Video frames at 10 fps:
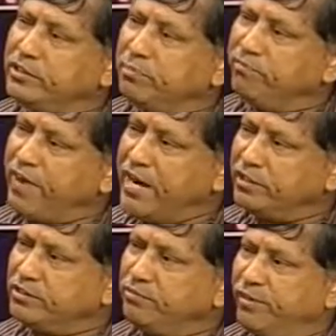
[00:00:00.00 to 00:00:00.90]
some
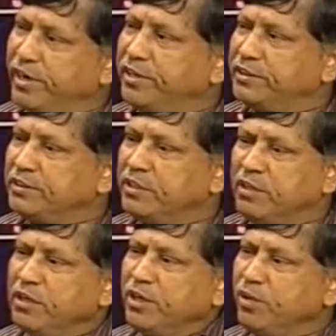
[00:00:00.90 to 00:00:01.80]
facts, figures,
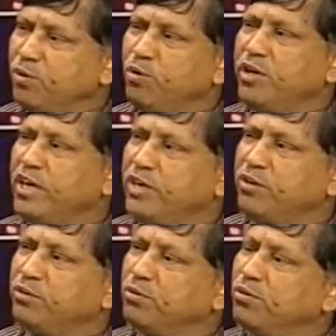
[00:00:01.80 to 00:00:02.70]
you don't
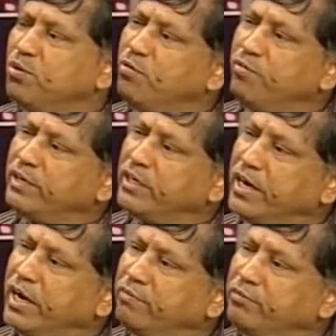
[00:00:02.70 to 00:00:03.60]
need to go for
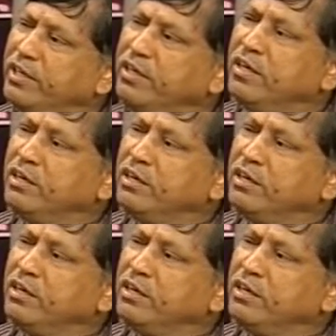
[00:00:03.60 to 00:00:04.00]
that kind of thing.